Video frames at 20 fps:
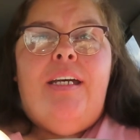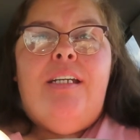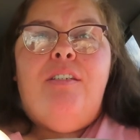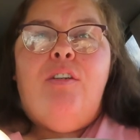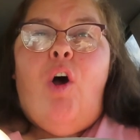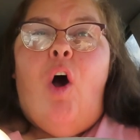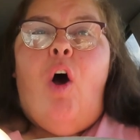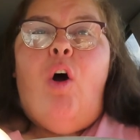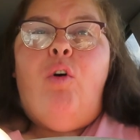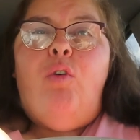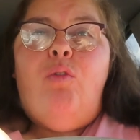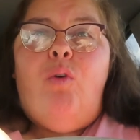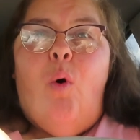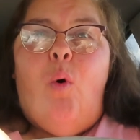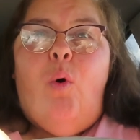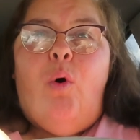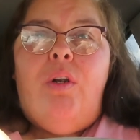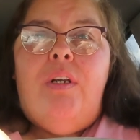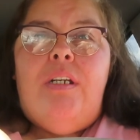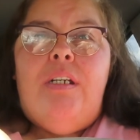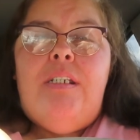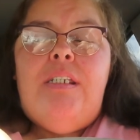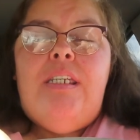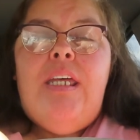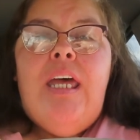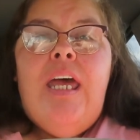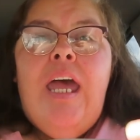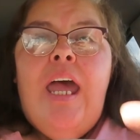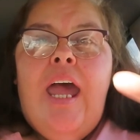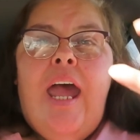It's called Gordon's
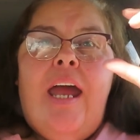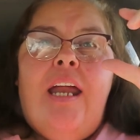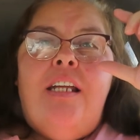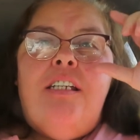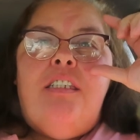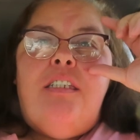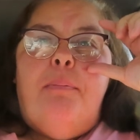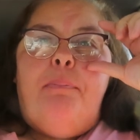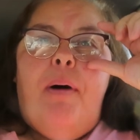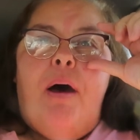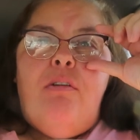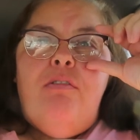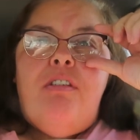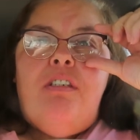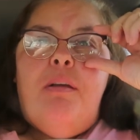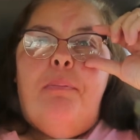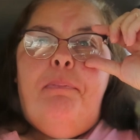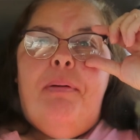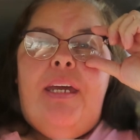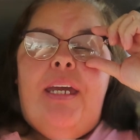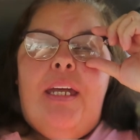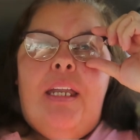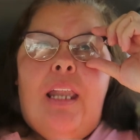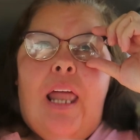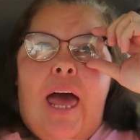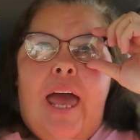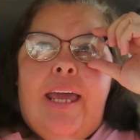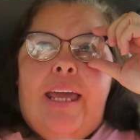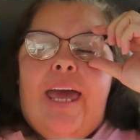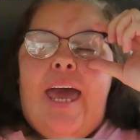and it's supposed to be
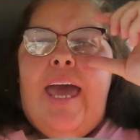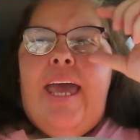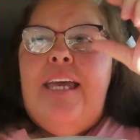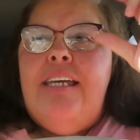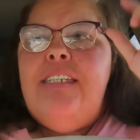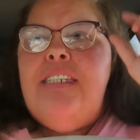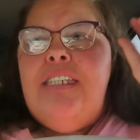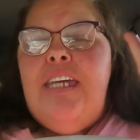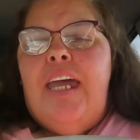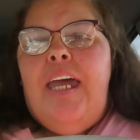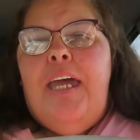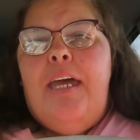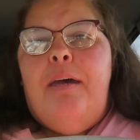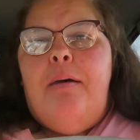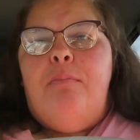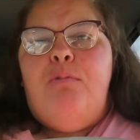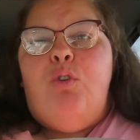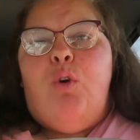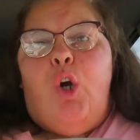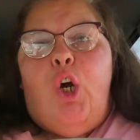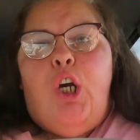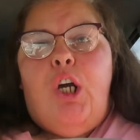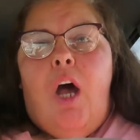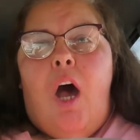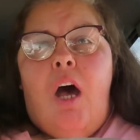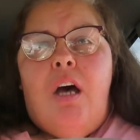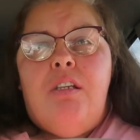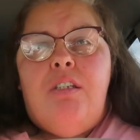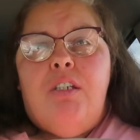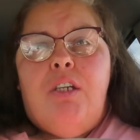like a Sam's or a
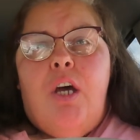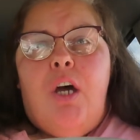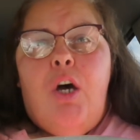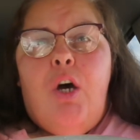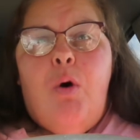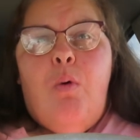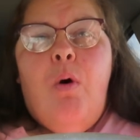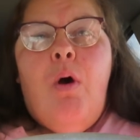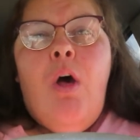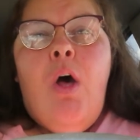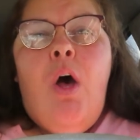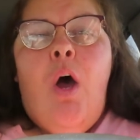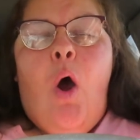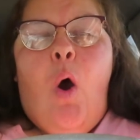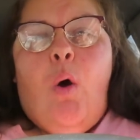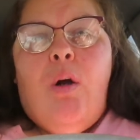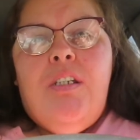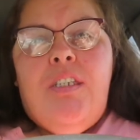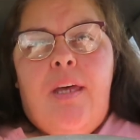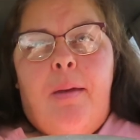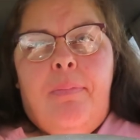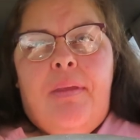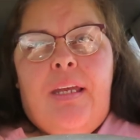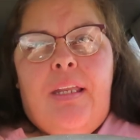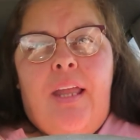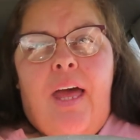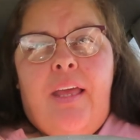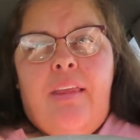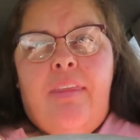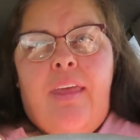Costco or
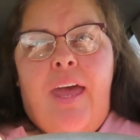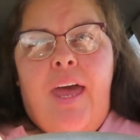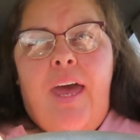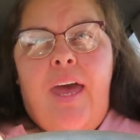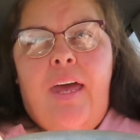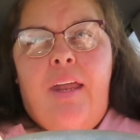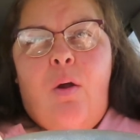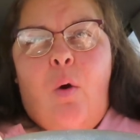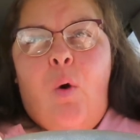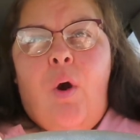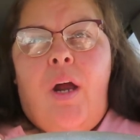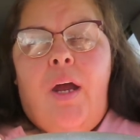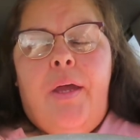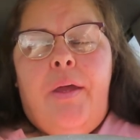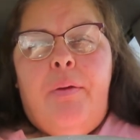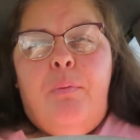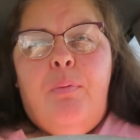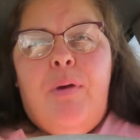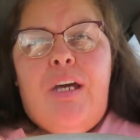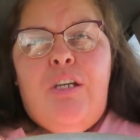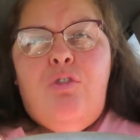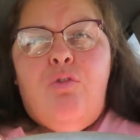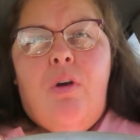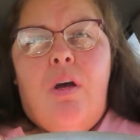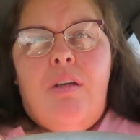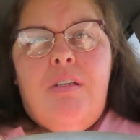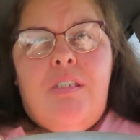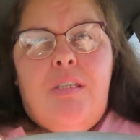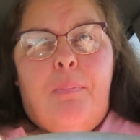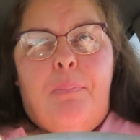something like that or a
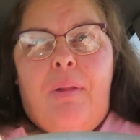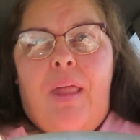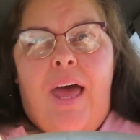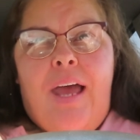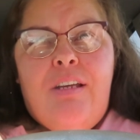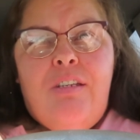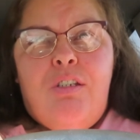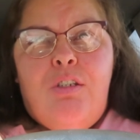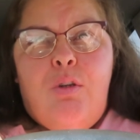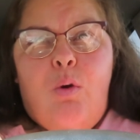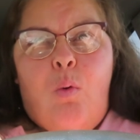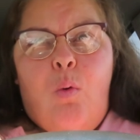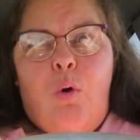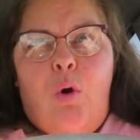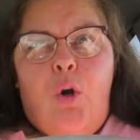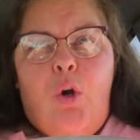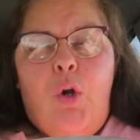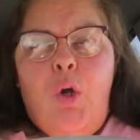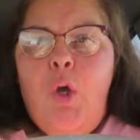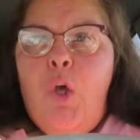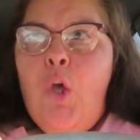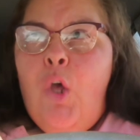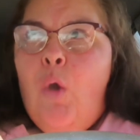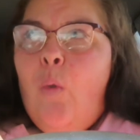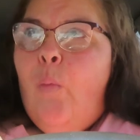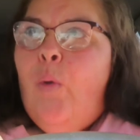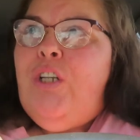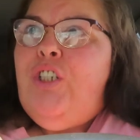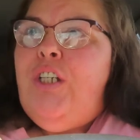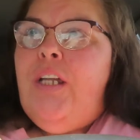restaurant supply store,
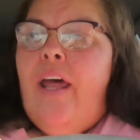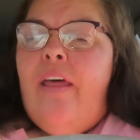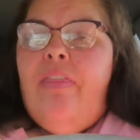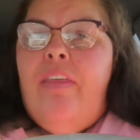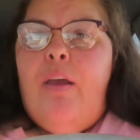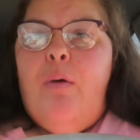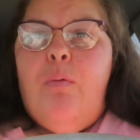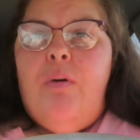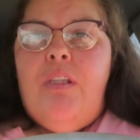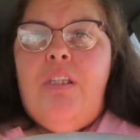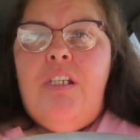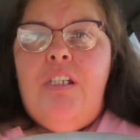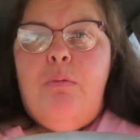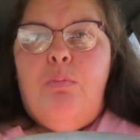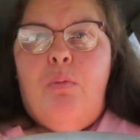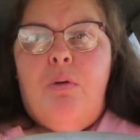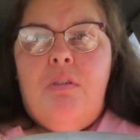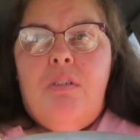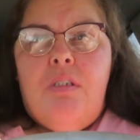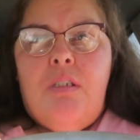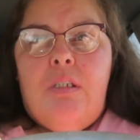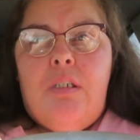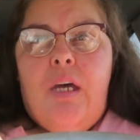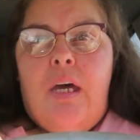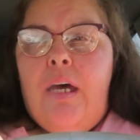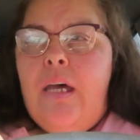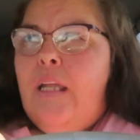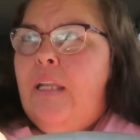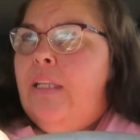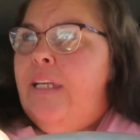which I think what this more
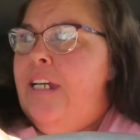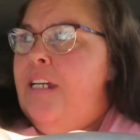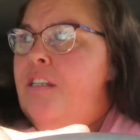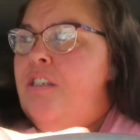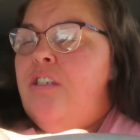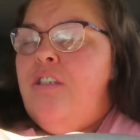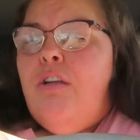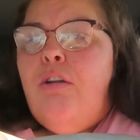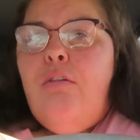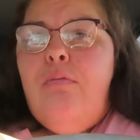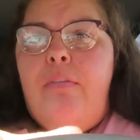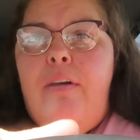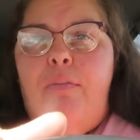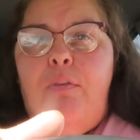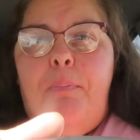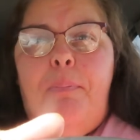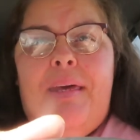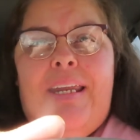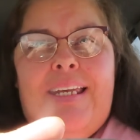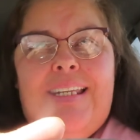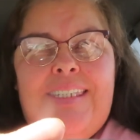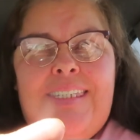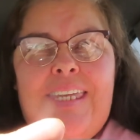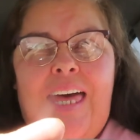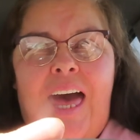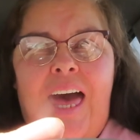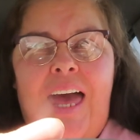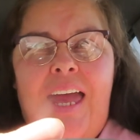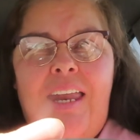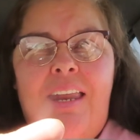uh, leans to. I've never been
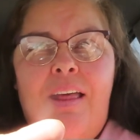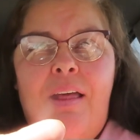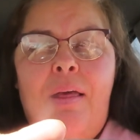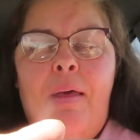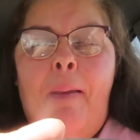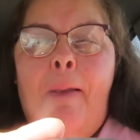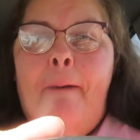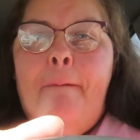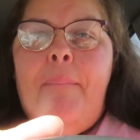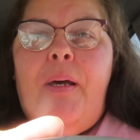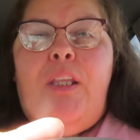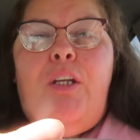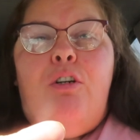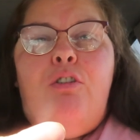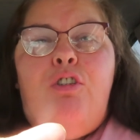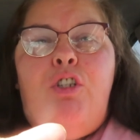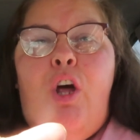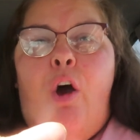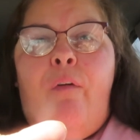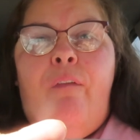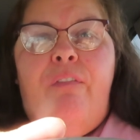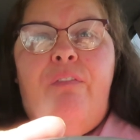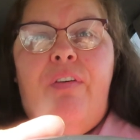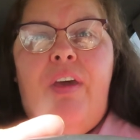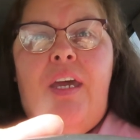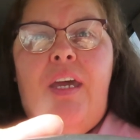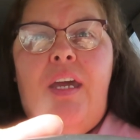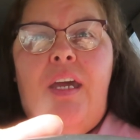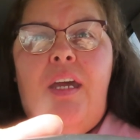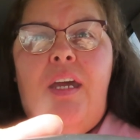inside, but there's no
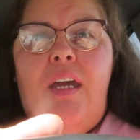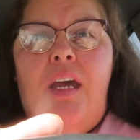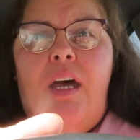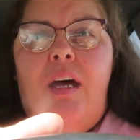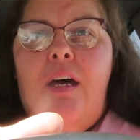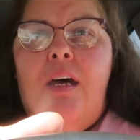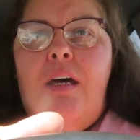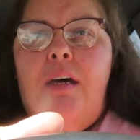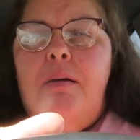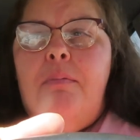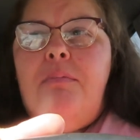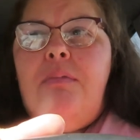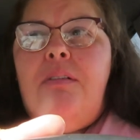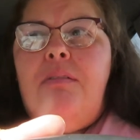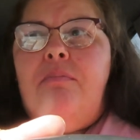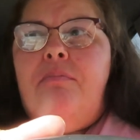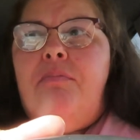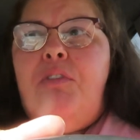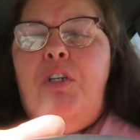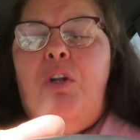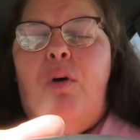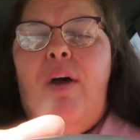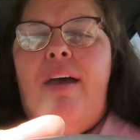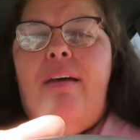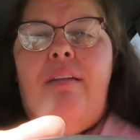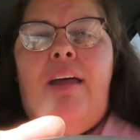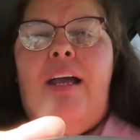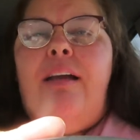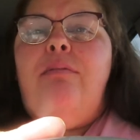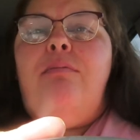fee. Um, you don't
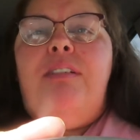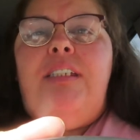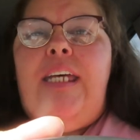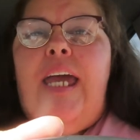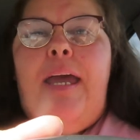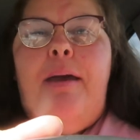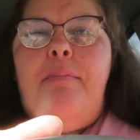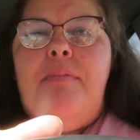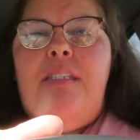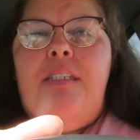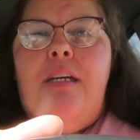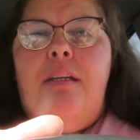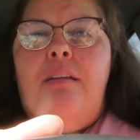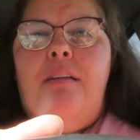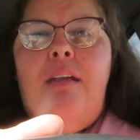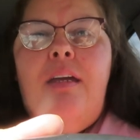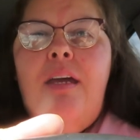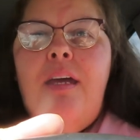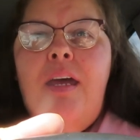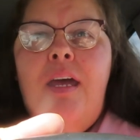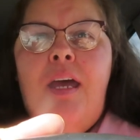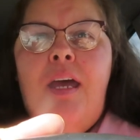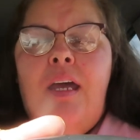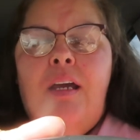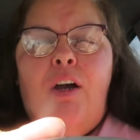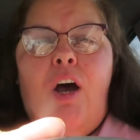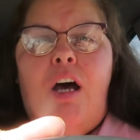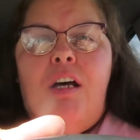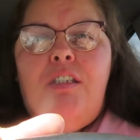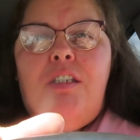have like Sam's and
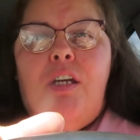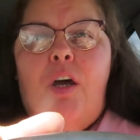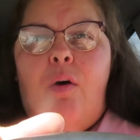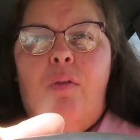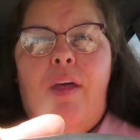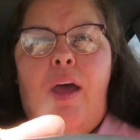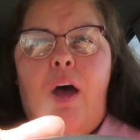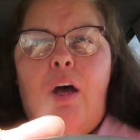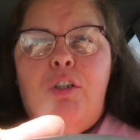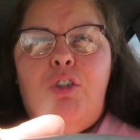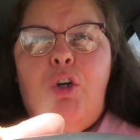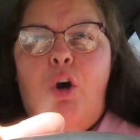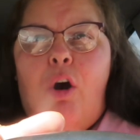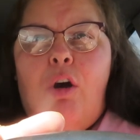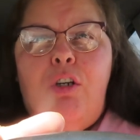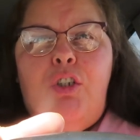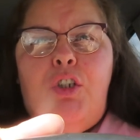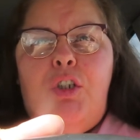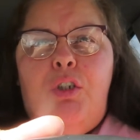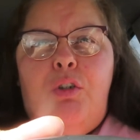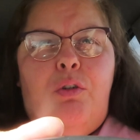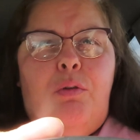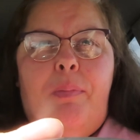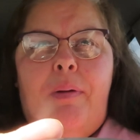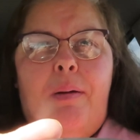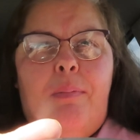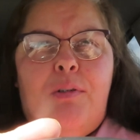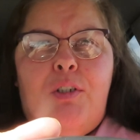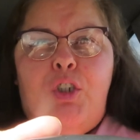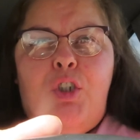Costco, they all charge you to
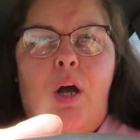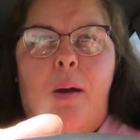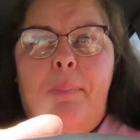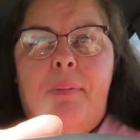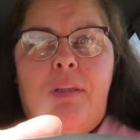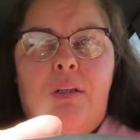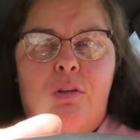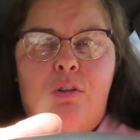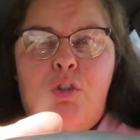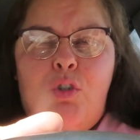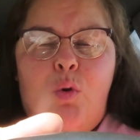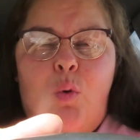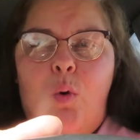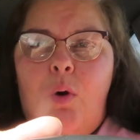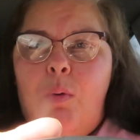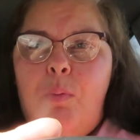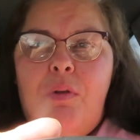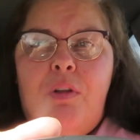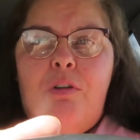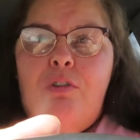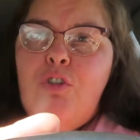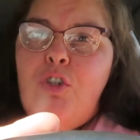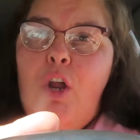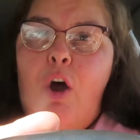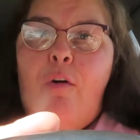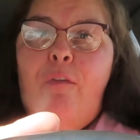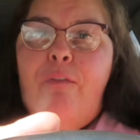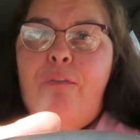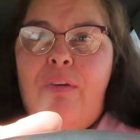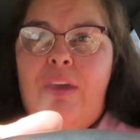be able to shop at their store where there's
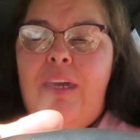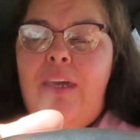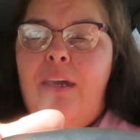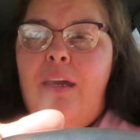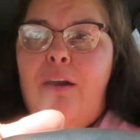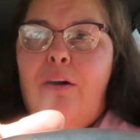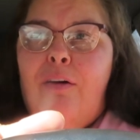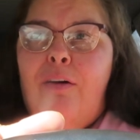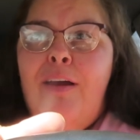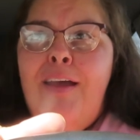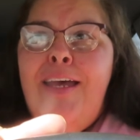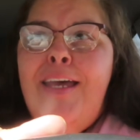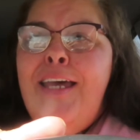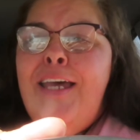no fee here.